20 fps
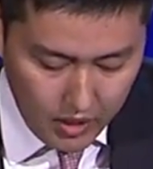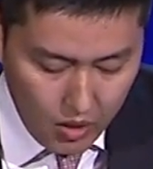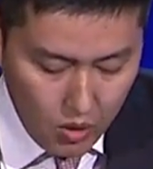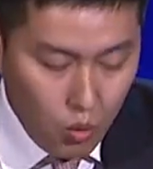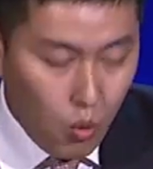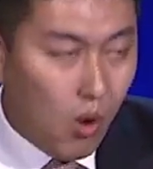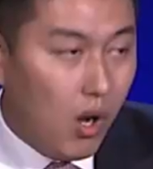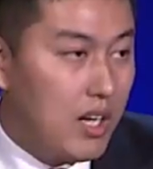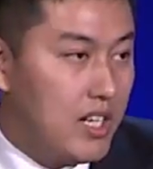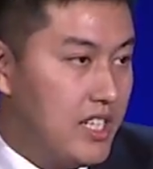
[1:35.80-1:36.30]

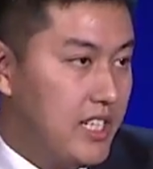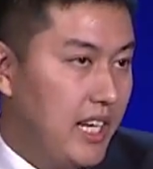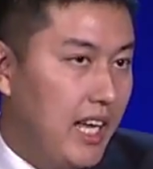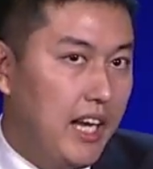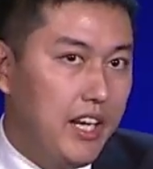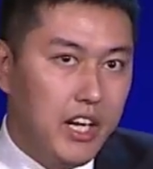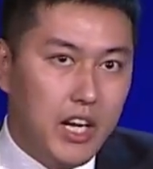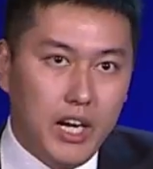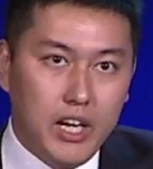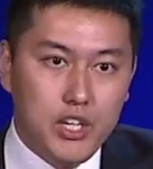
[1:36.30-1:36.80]
quality
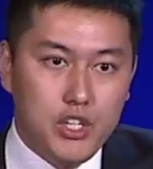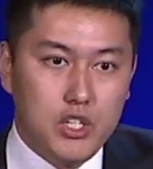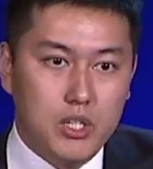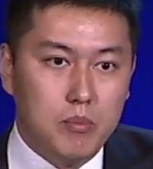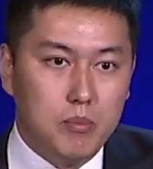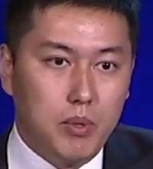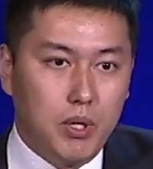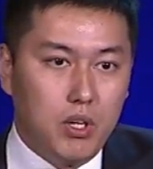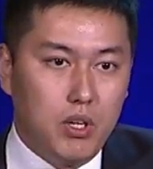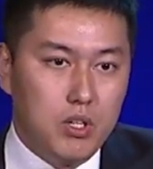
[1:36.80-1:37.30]

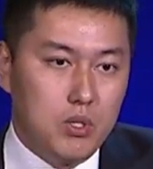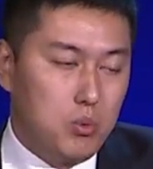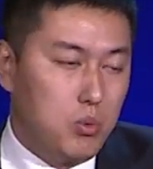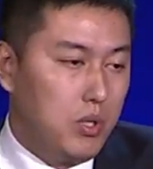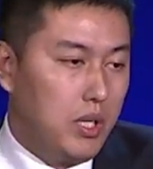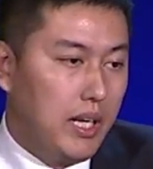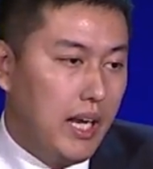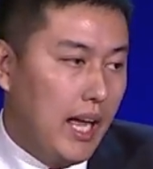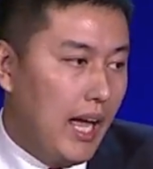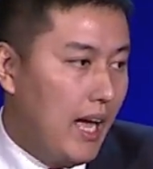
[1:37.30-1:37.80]
education, because
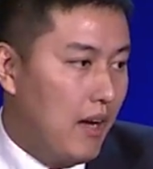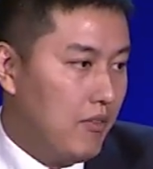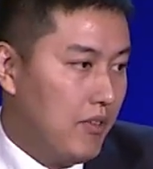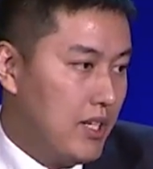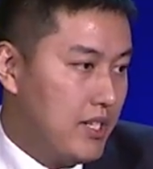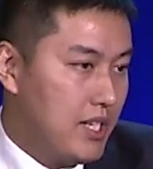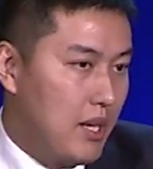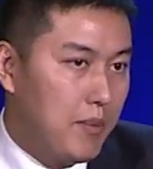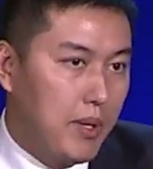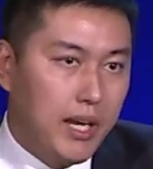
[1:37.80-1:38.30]
we have the
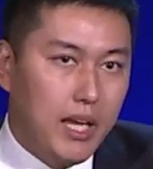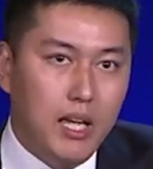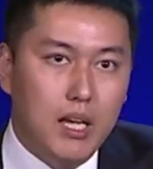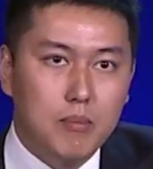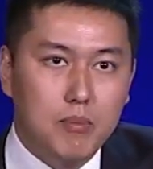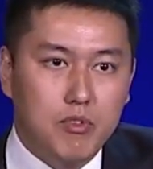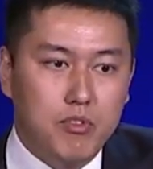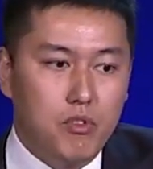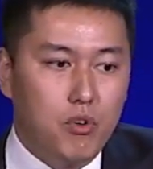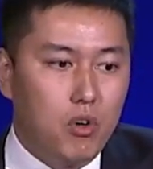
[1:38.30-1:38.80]
summer
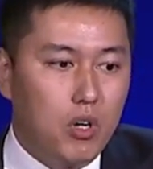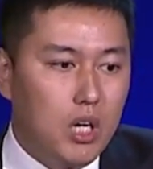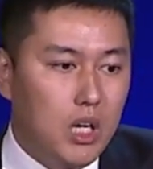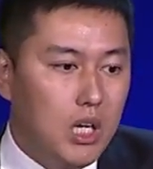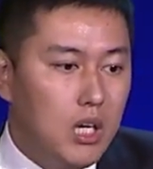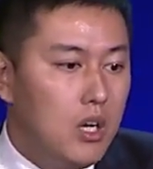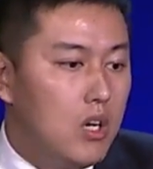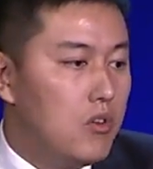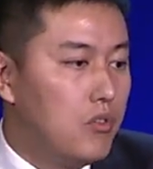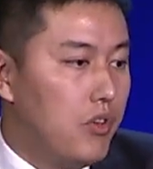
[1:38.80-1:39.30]
camp for,
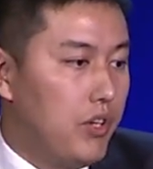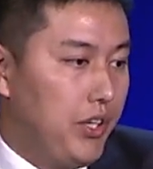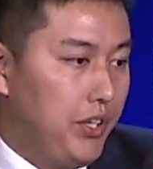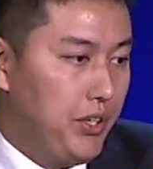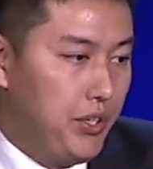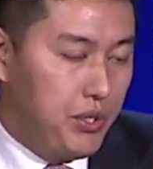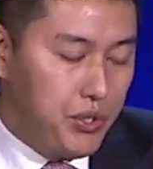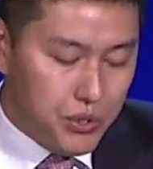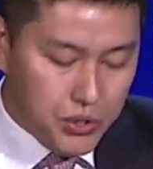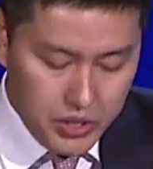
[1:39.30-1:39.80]
for the
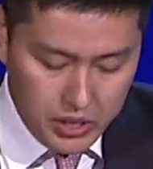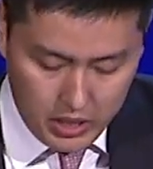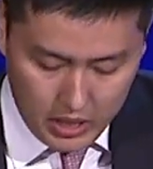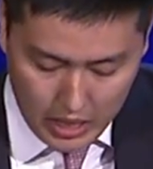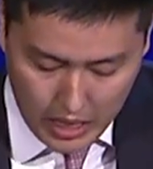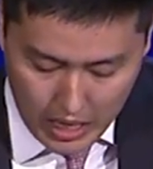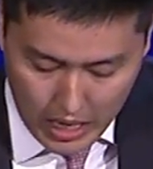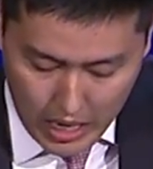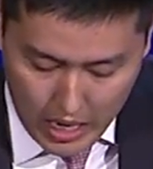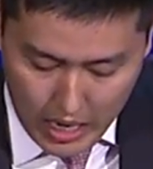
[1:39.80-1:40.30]
youth,
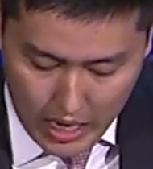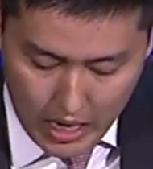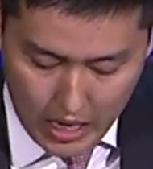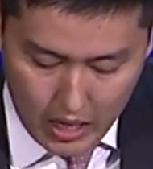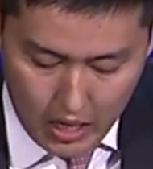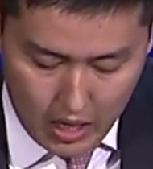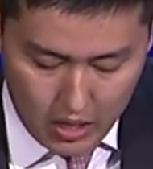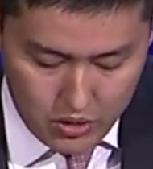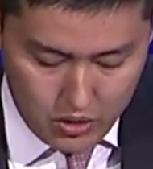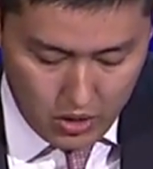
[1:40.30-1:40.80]

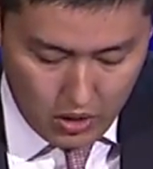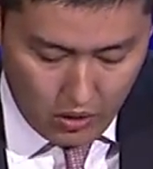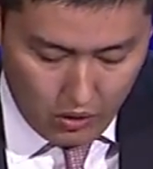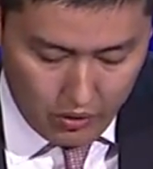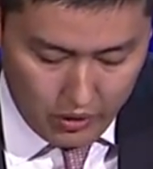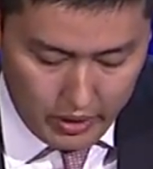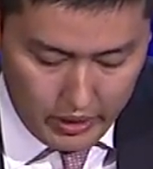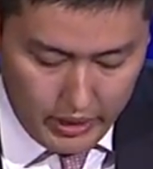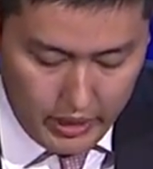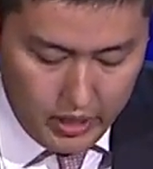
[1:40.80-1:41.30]
and
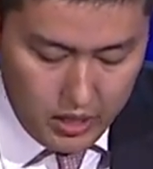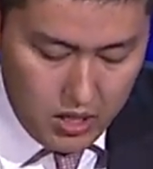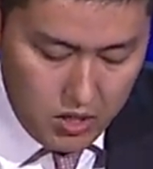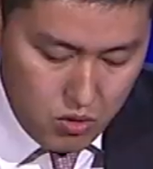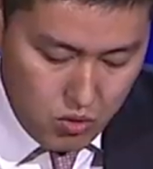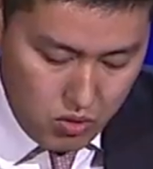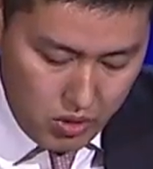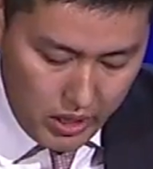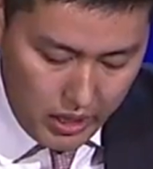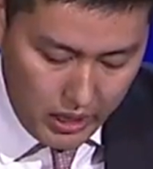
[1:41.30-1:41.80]
also the
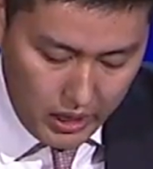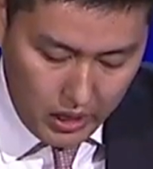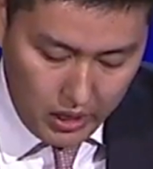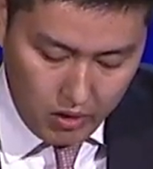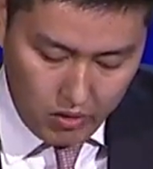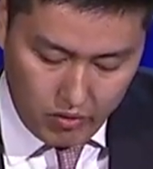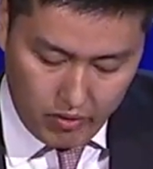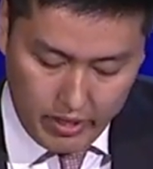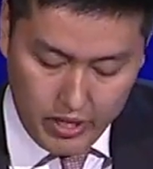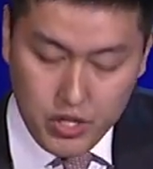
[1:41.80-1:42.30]
industry,
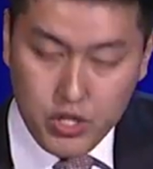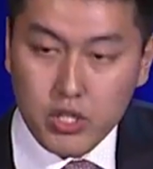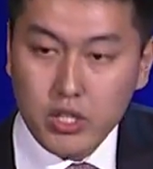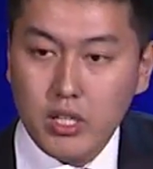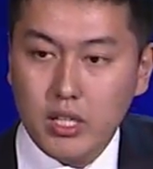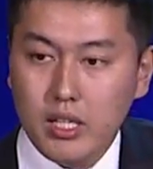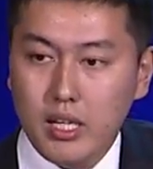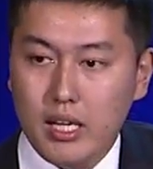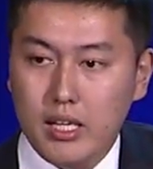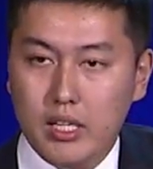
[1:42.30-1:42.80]

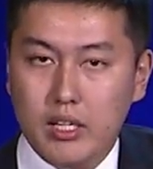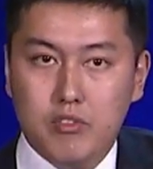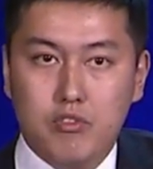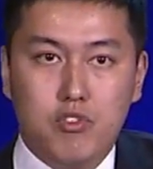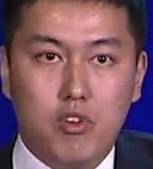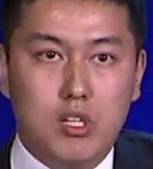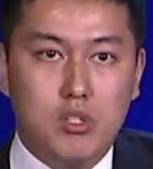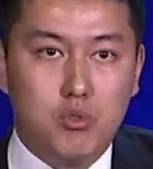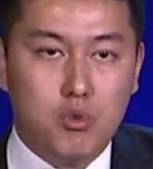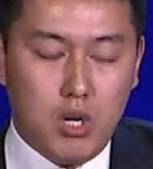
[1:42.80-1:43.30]
innovation, and
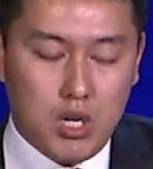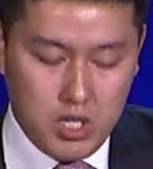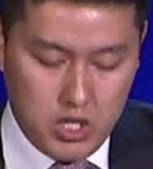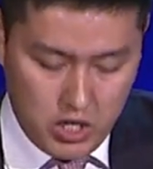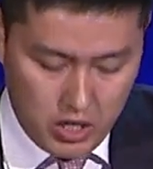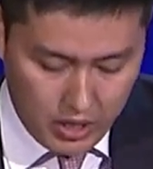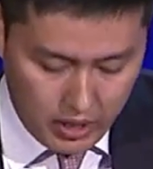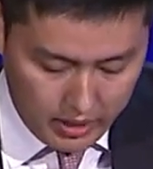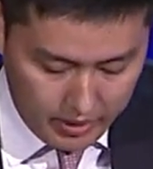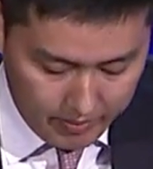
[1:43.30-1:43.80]

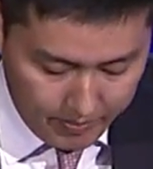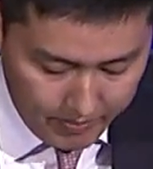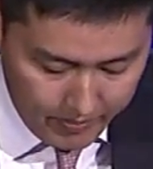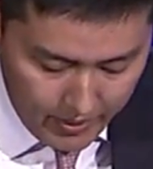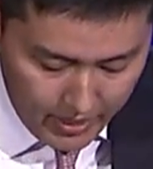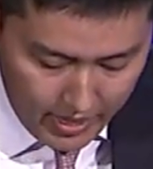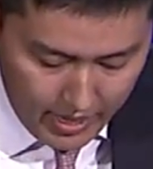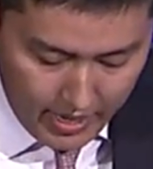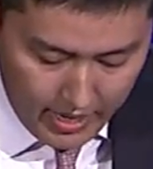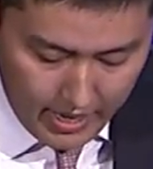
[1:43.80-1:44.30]
infrastructure,
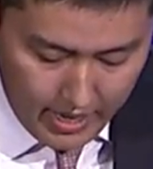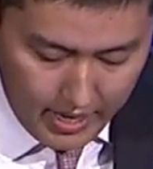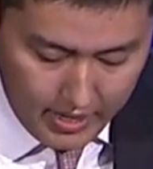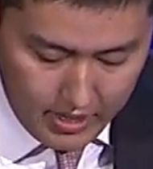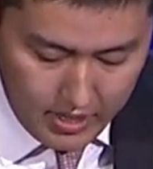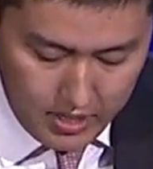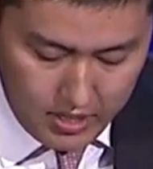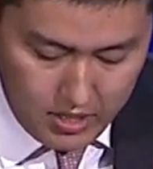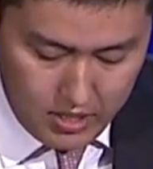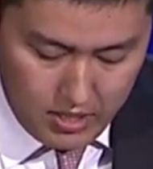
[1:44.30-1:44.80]
and
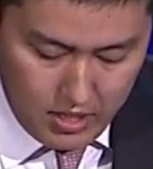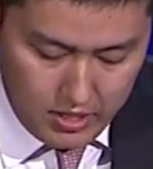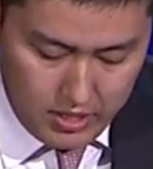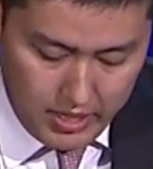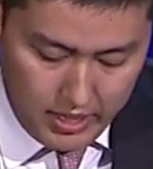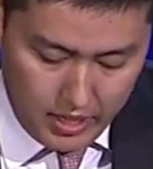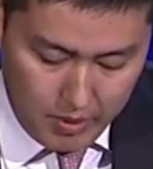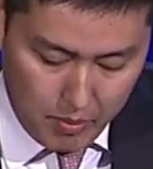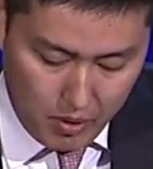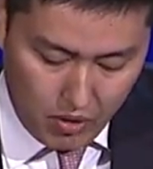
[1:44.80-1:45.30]
the
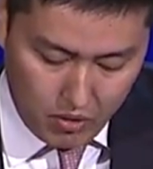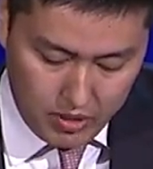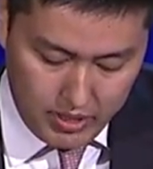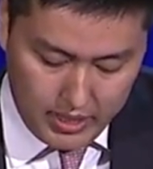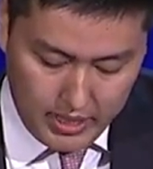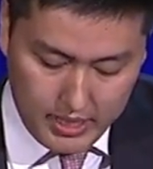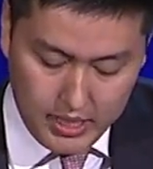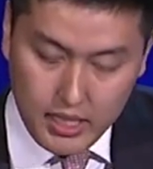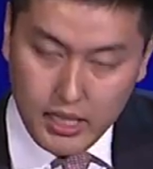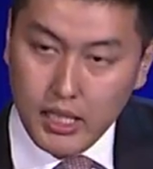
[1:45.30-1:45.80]
sustainable
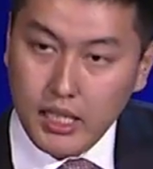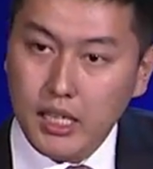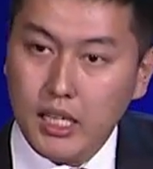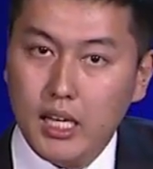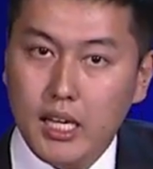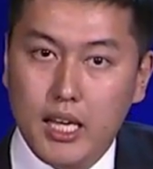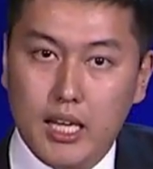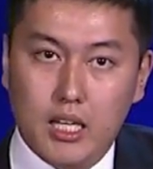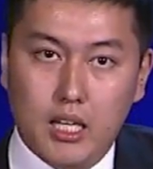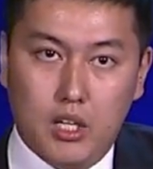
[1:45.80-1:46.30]
city
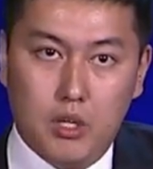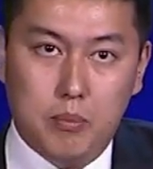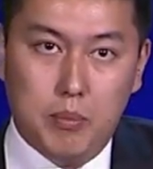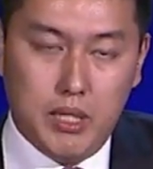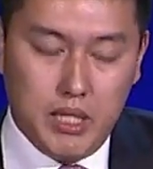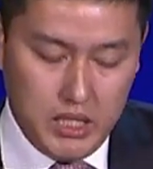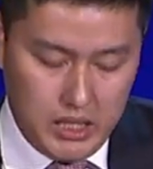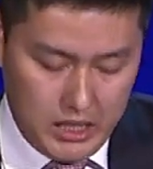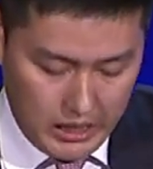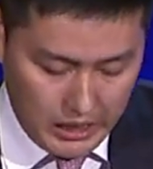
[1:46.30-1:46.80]
and the
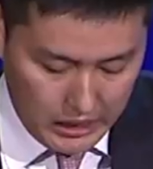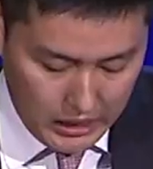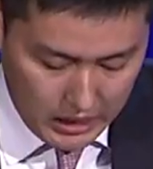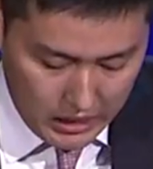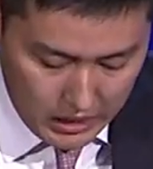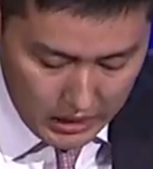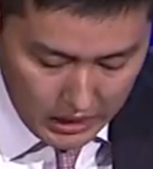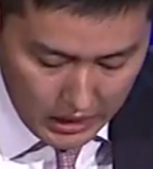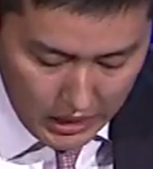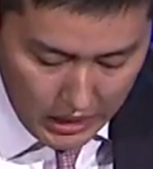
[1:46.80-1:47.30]
communities,